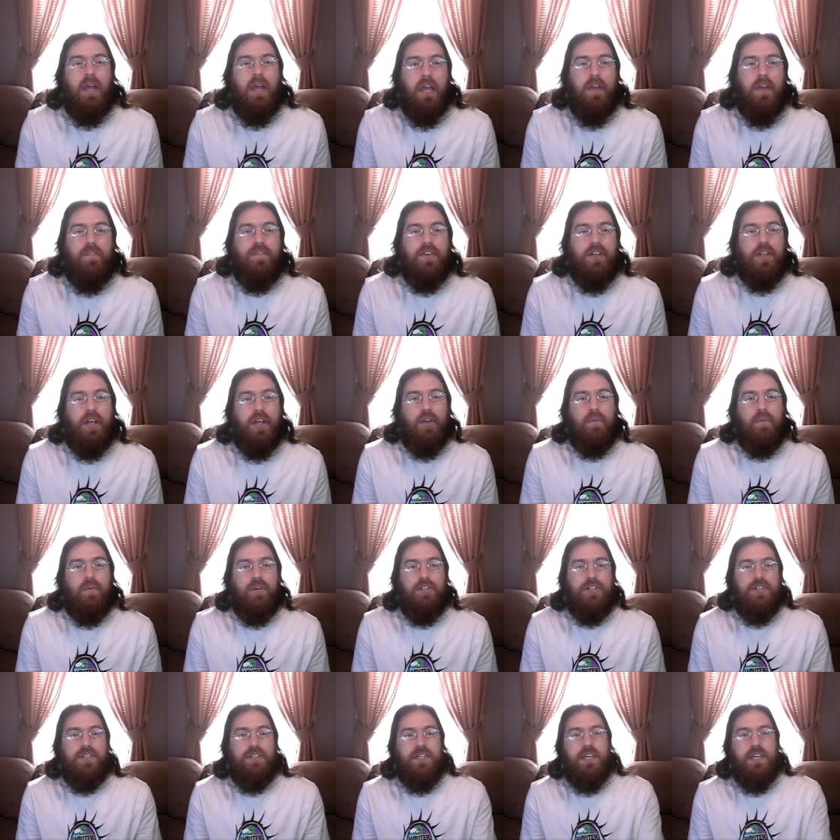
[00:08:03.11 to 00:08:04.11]
If you like
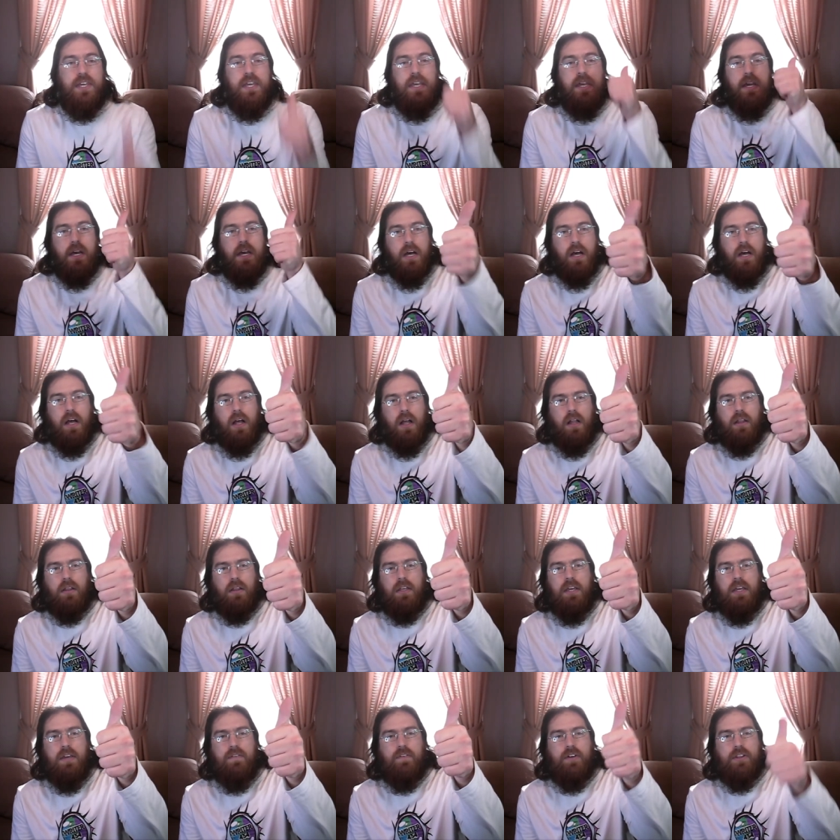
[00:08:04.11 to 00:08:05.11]
what you see,
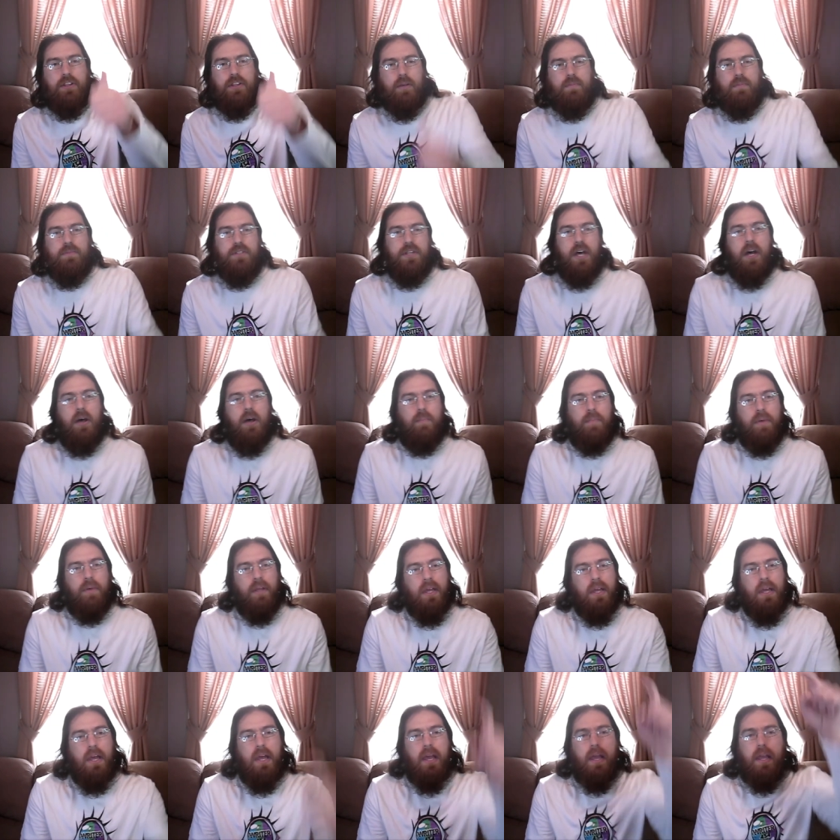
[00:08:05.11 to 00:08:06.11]
leave a thumbs up.